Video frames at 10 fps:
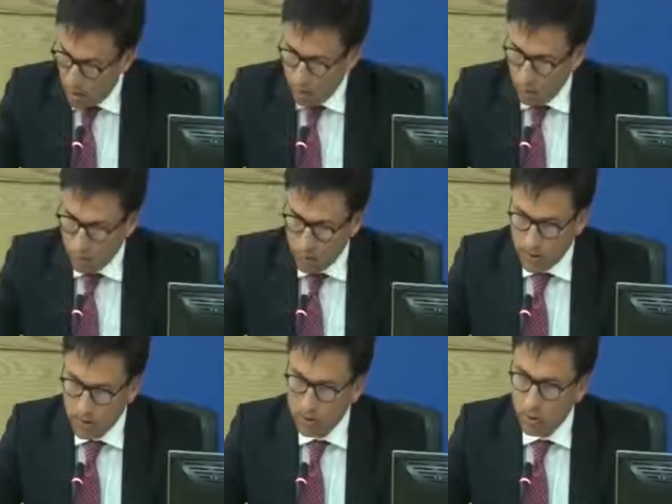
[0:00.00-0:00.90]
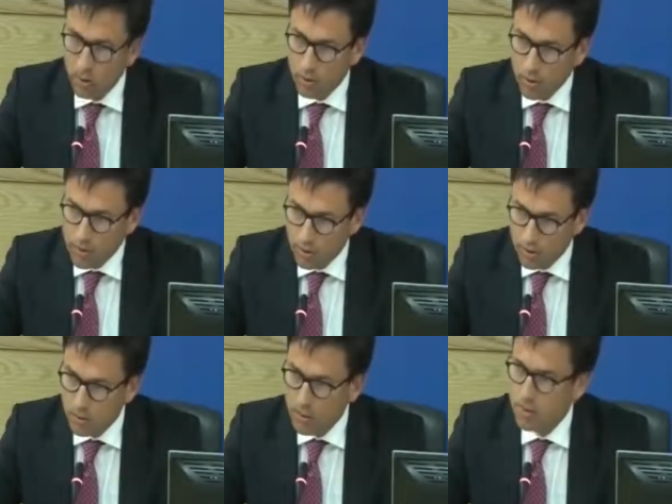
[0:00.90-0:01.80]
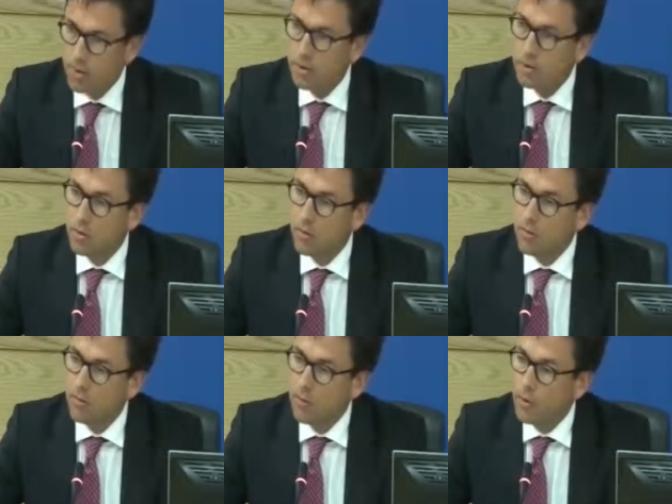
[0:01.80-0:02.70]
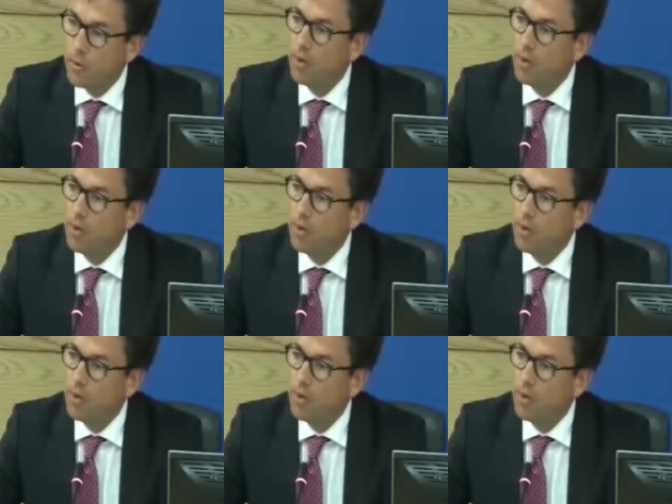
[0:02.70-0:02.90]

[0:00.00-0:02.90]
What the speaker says: You know, it is no coincidence that the